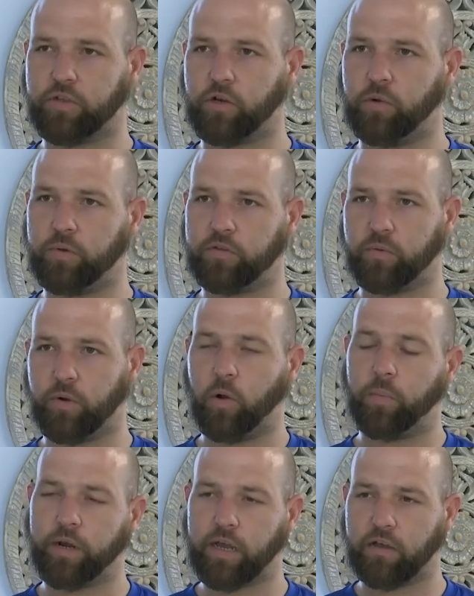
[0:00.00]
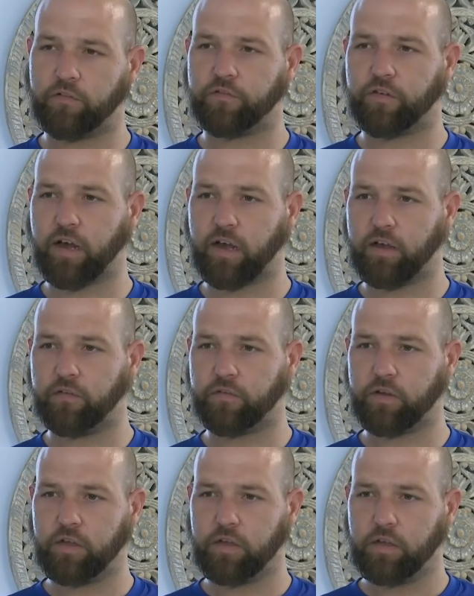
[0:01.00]
that open. So we're hoping to have
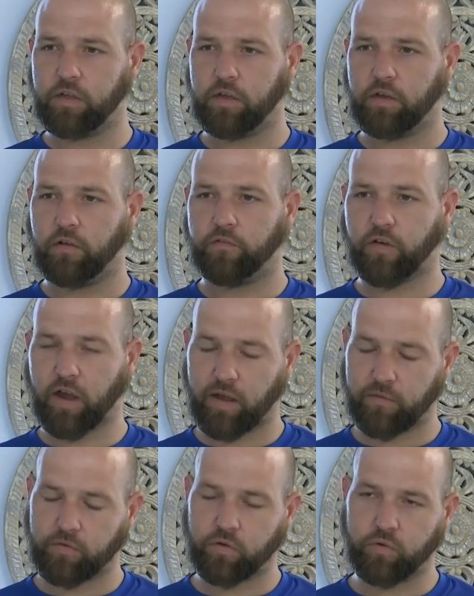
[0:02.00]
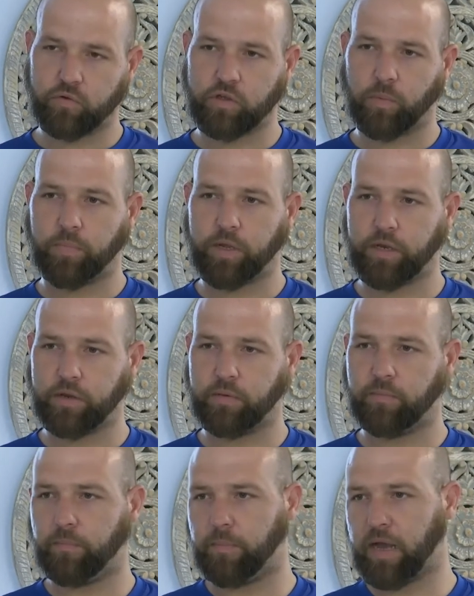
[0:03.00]
five schools compete
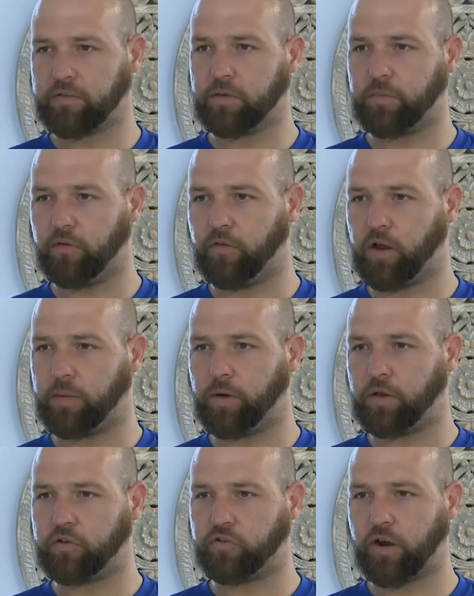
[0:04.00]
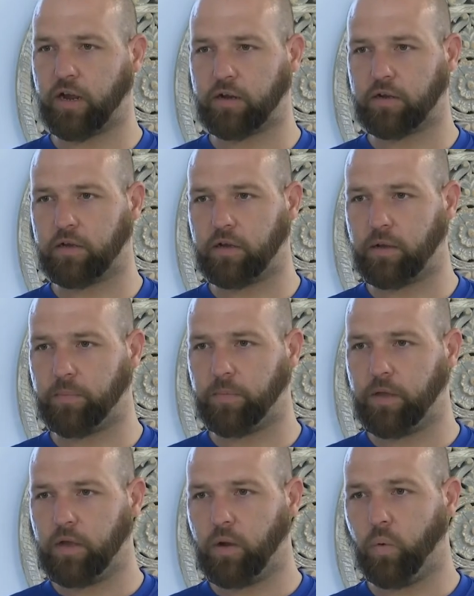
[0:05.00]
in basketball, volleyball, and track.
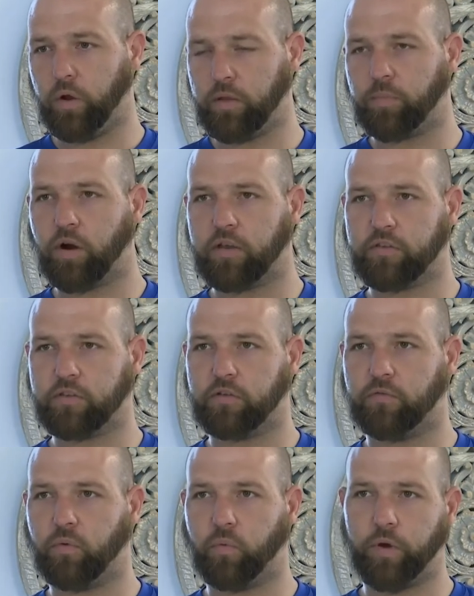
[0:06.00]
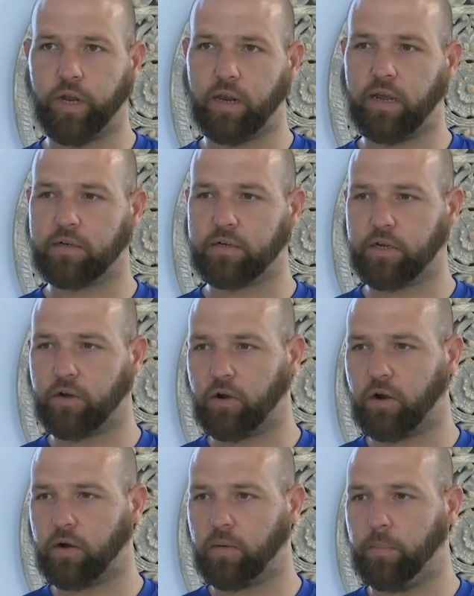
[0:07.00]
We're in the process of re-electing
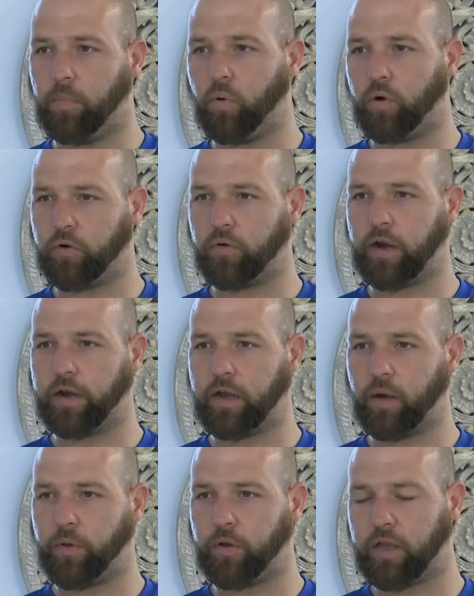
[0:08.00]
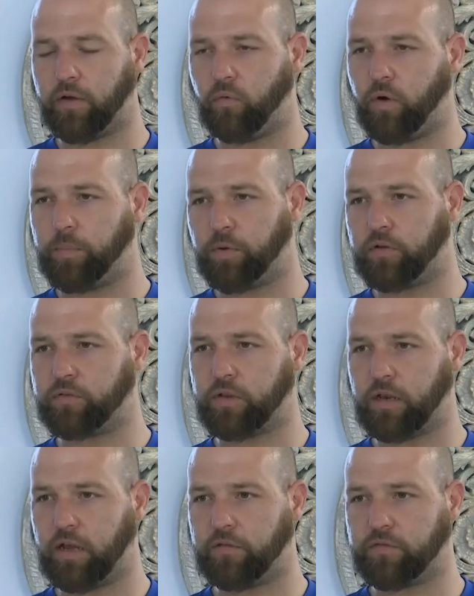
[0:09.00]
our board right now. We only have one
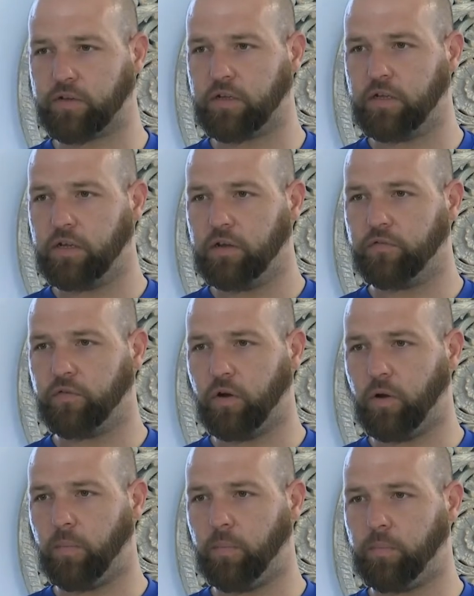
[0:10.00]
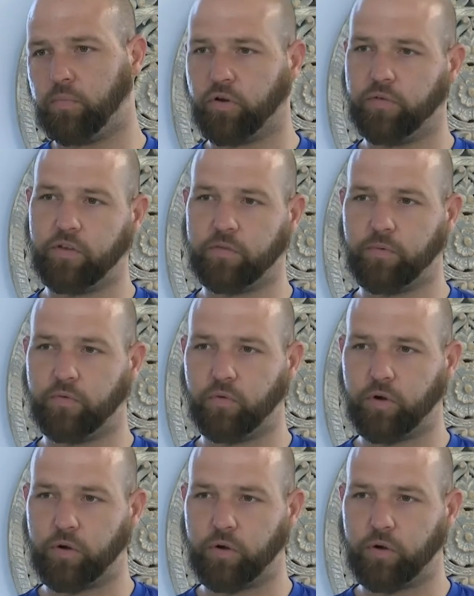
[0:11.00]
person left from previous before